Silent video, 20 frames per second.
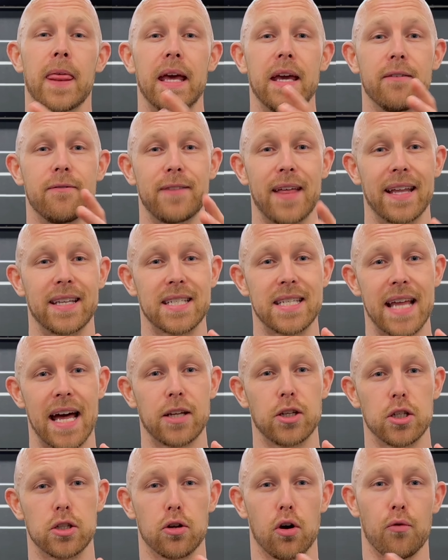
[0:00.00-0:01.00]
if that
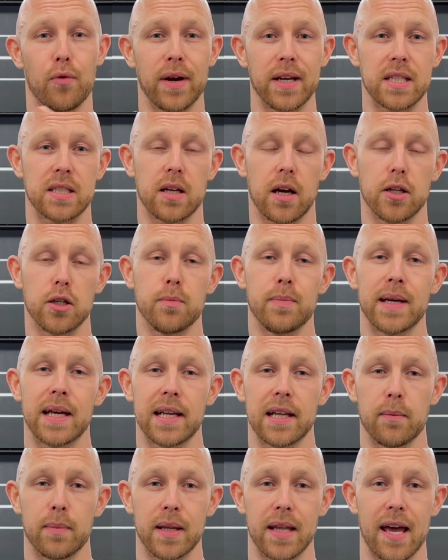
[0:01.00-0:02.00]
snatch is already starting to be a
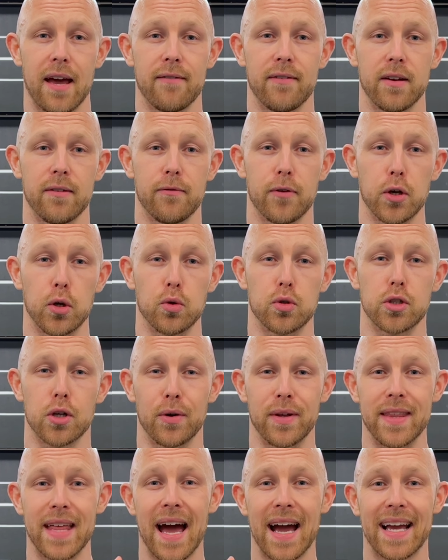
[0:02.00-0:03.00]
little bit heavy for you. So
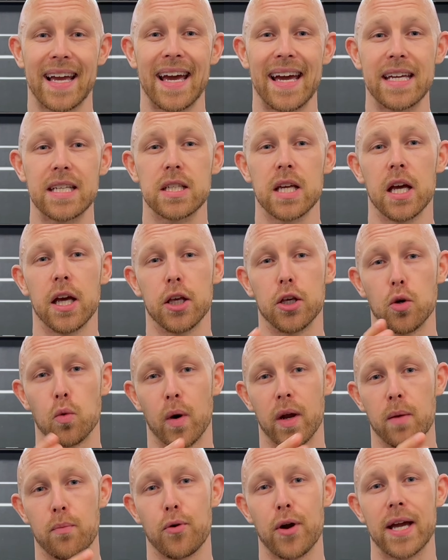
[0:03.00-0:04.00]
in that case, you
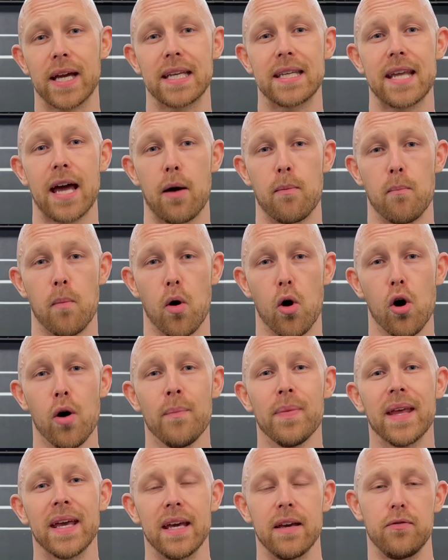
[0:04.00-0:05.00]
want to break it down more.
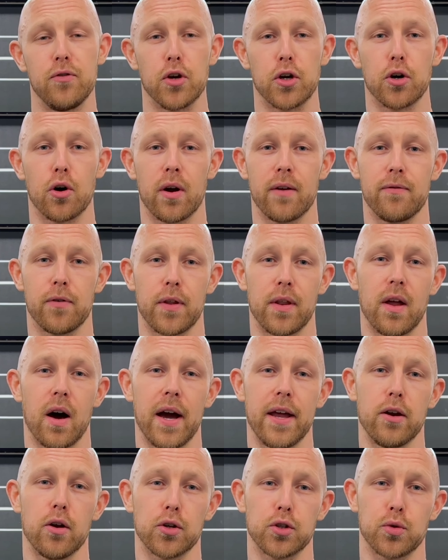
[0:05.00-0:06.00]
If you're going for
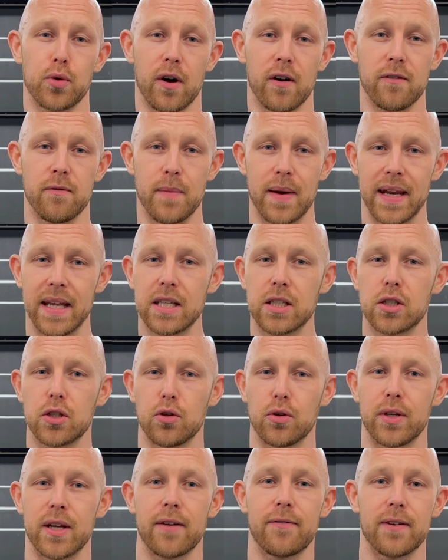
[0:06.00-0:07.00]
9 or 12 minutes,
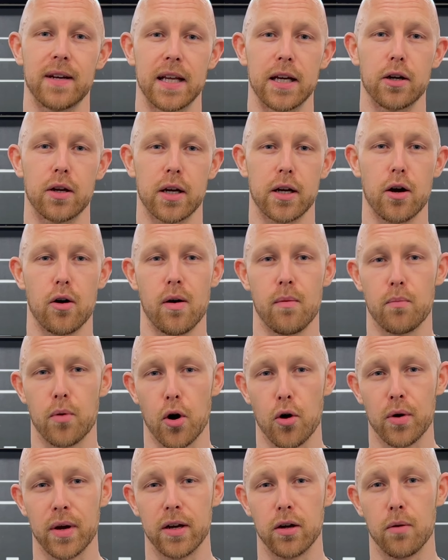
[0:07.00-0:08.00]
you're definitely going to go
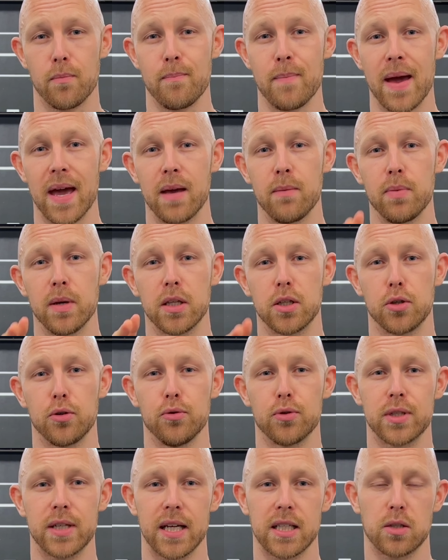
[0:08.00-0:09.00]
unbroken or maybe
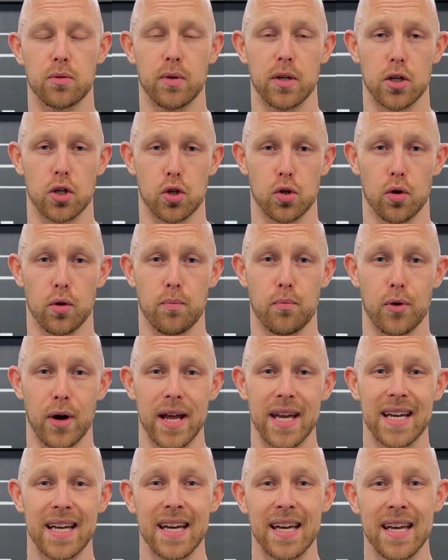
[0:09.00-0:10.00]
two sets with a short break